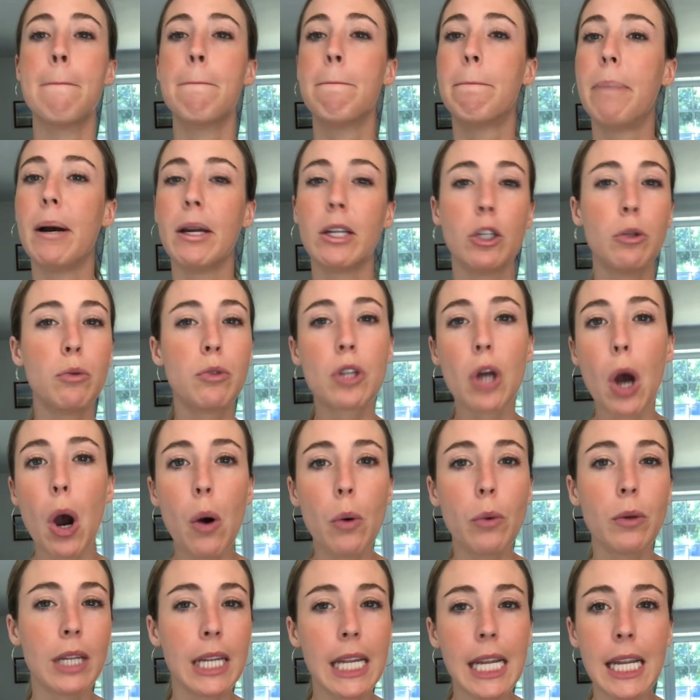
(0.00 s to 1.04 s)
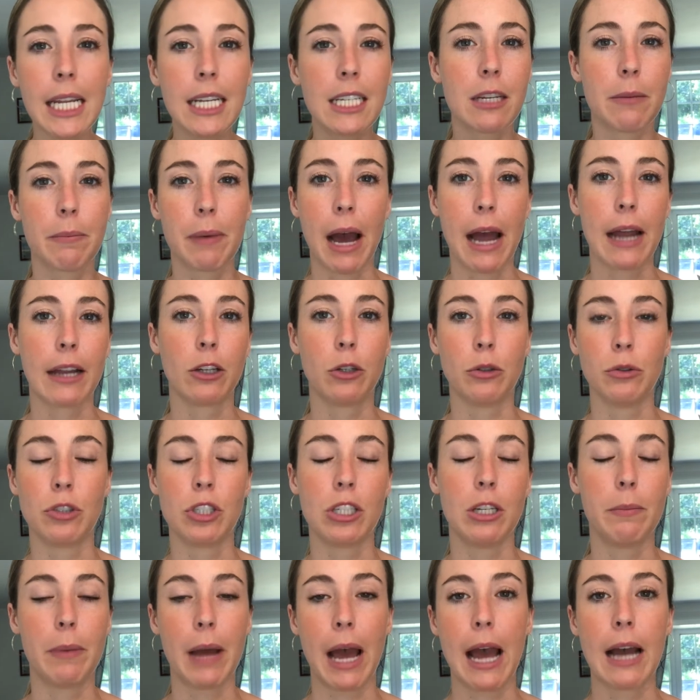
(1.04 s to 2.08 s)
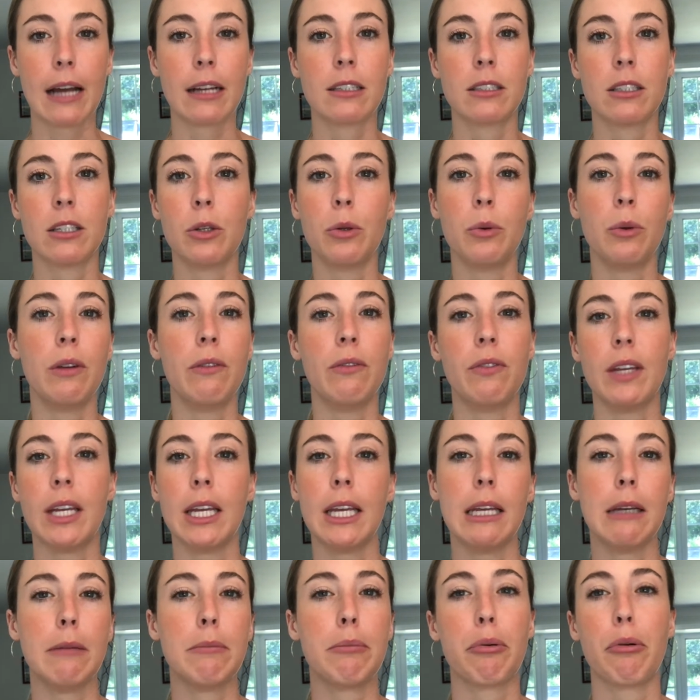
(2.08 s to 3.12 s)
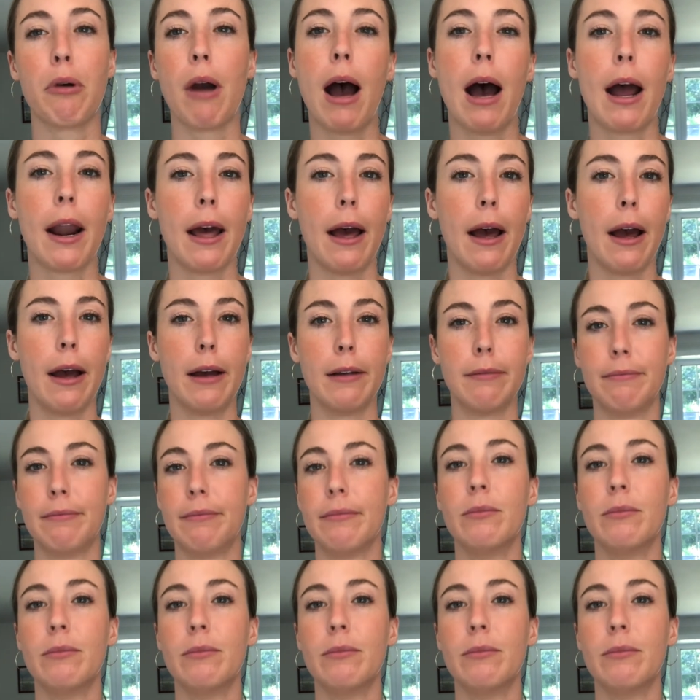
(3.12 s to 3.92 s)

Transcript: But you don't need to buy Gucci bags, Louis V, Prada,